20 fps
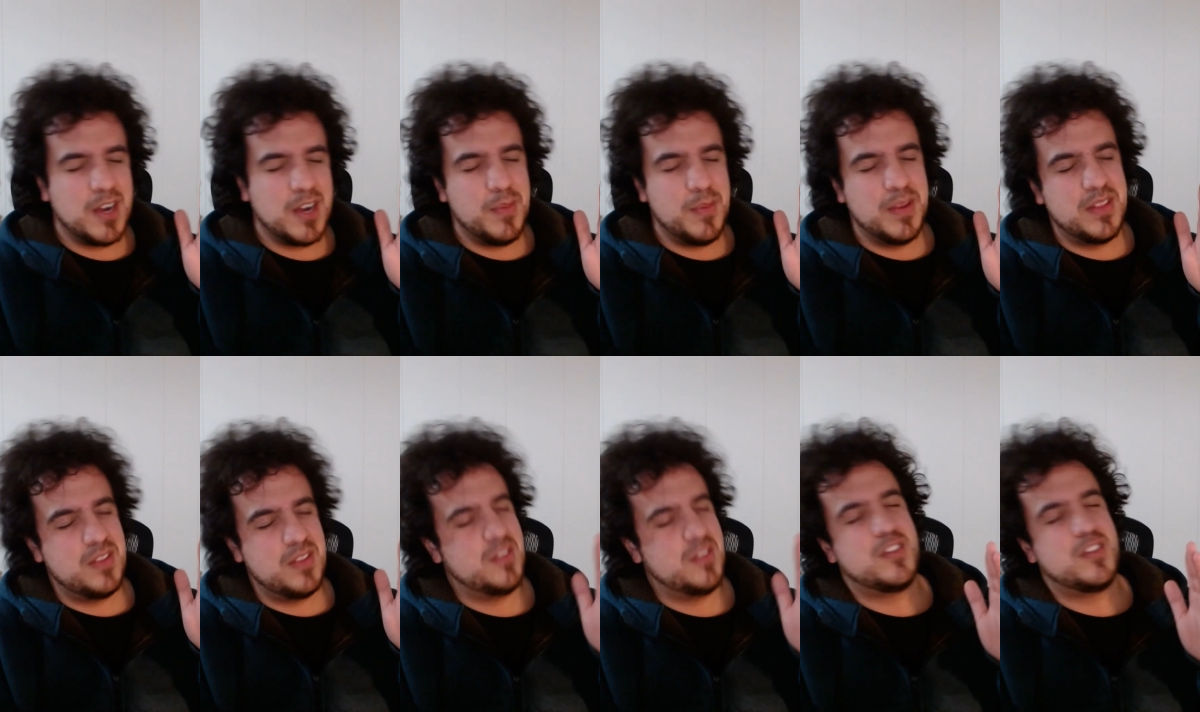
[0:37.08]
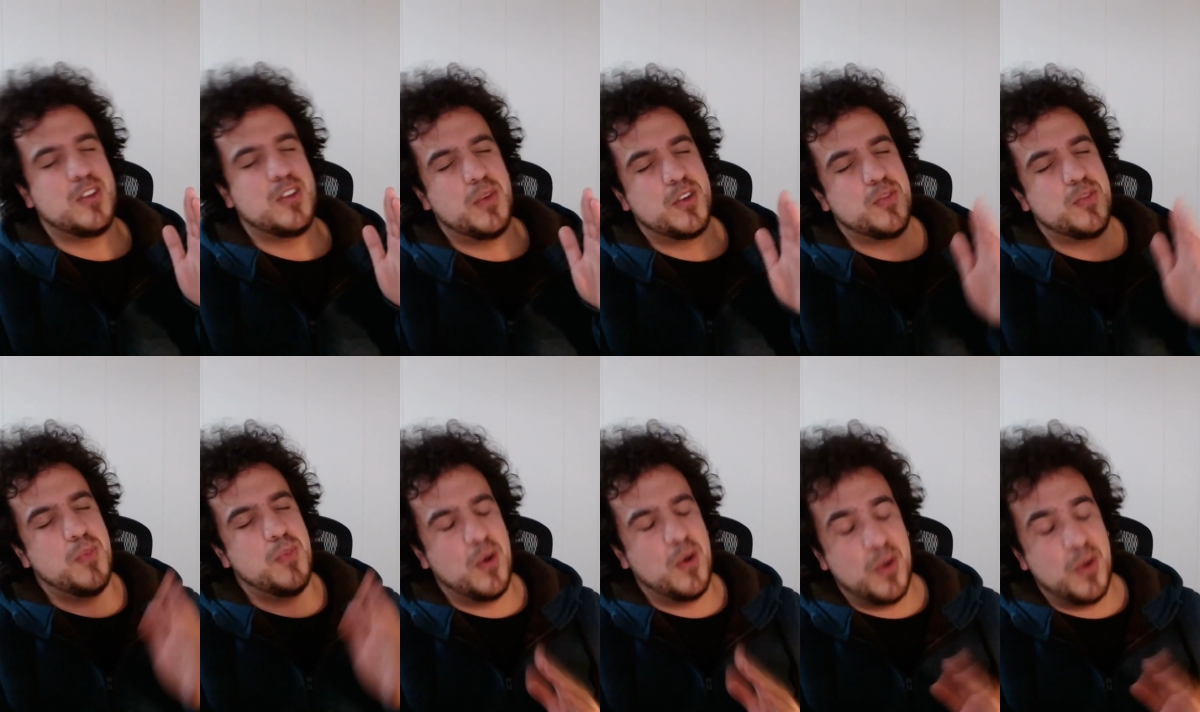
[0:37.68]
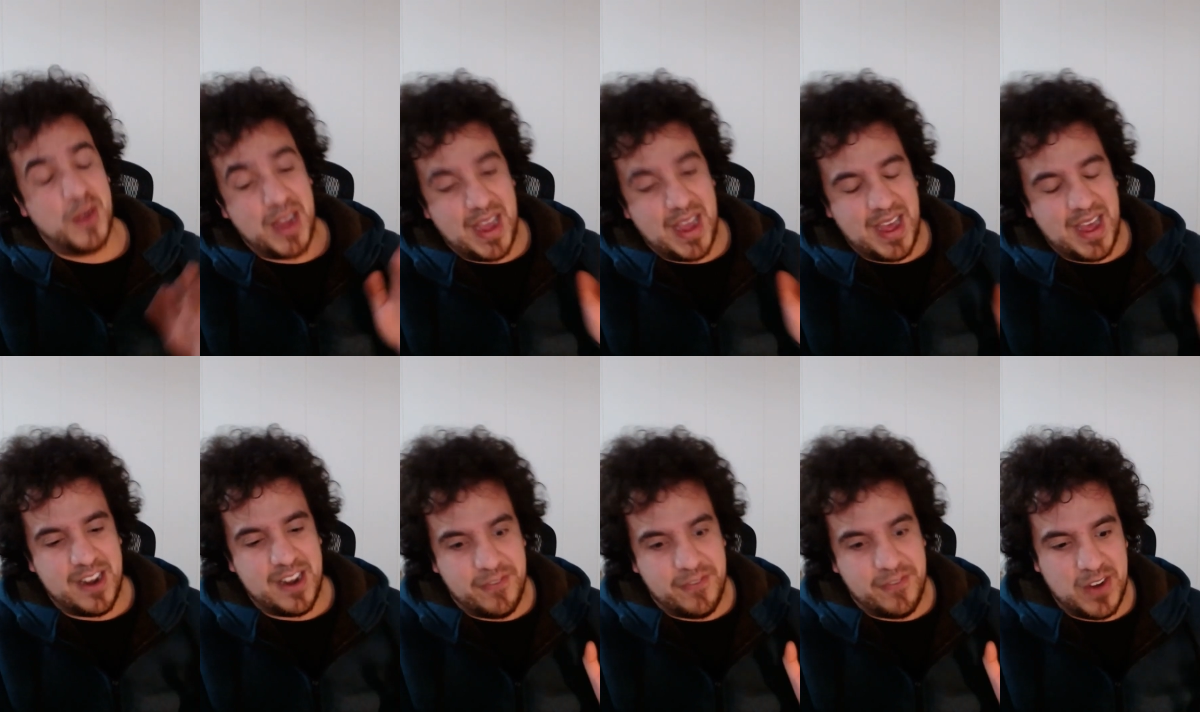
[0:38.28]
about this and so much more at
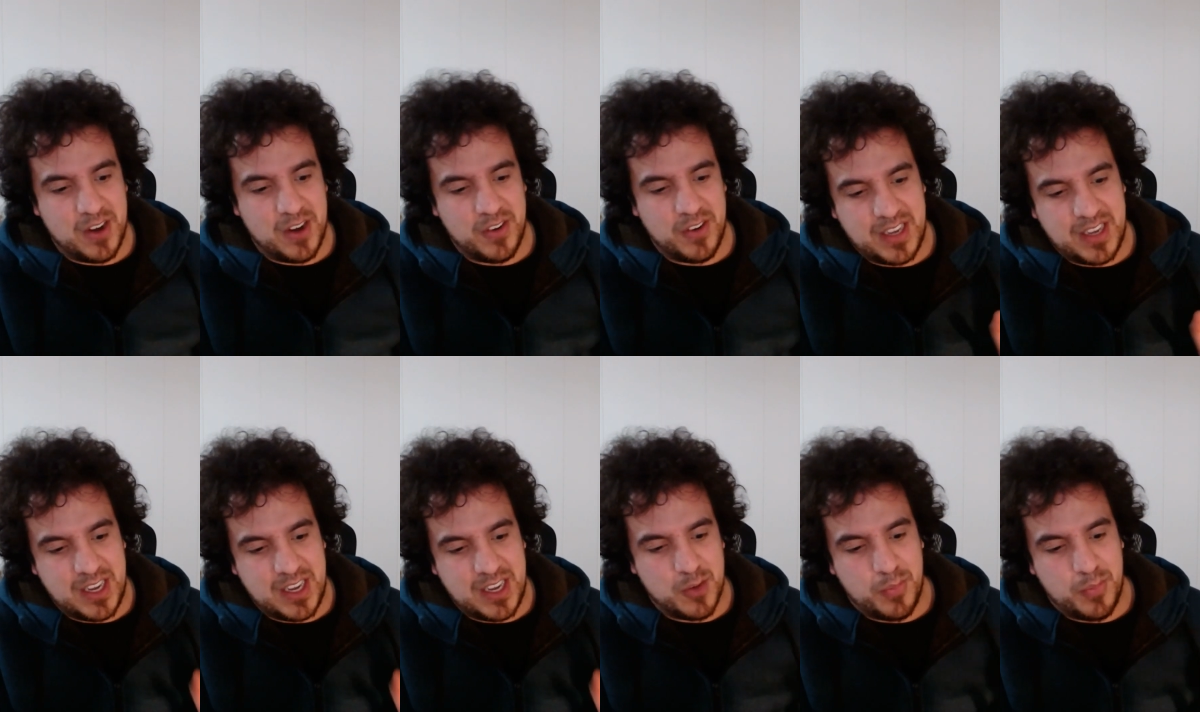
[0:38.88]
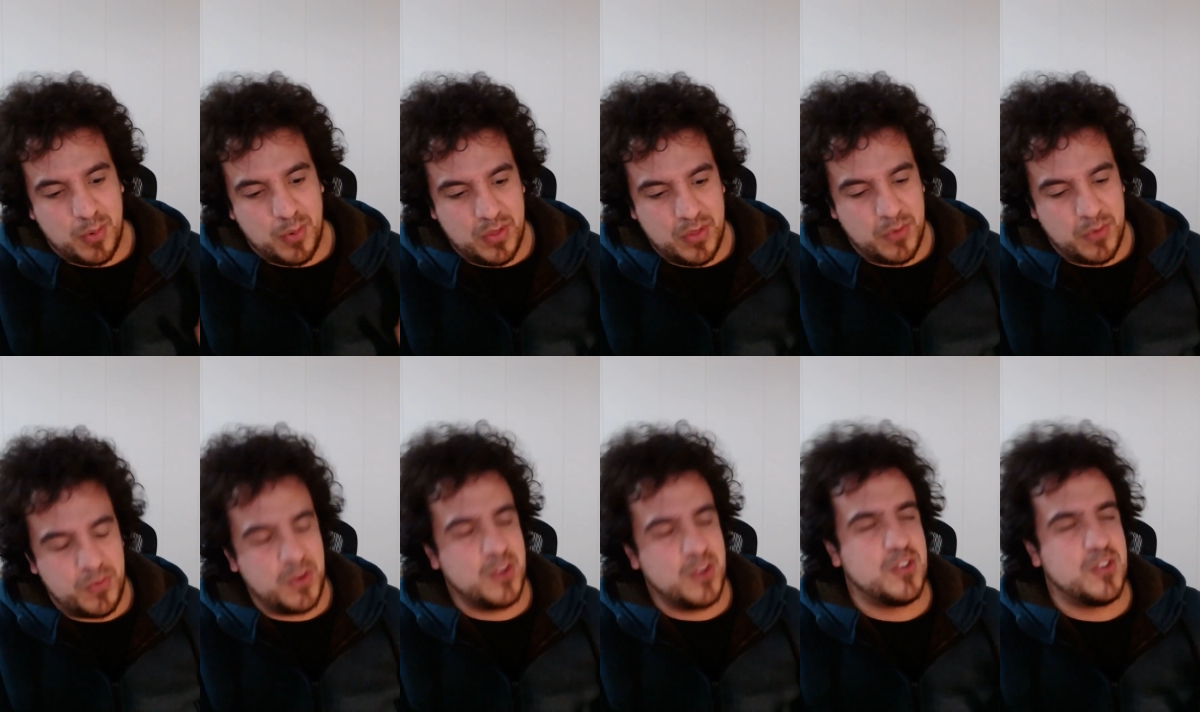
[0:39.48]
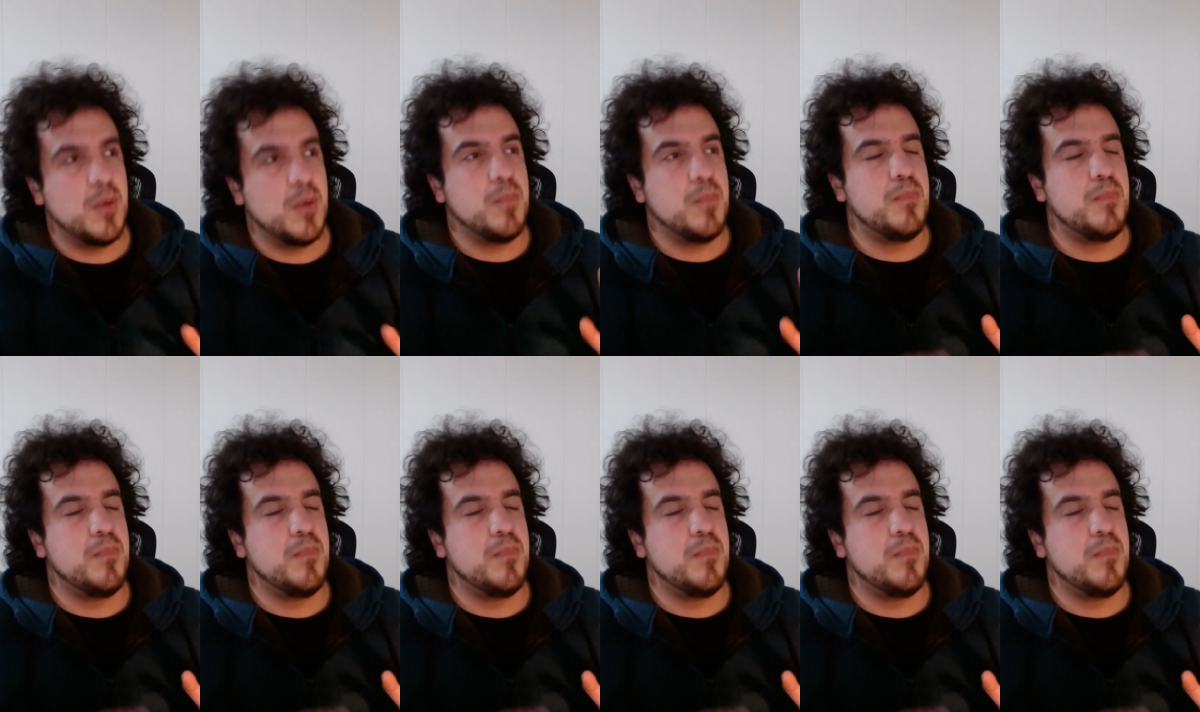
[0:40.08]
a very near point in the future.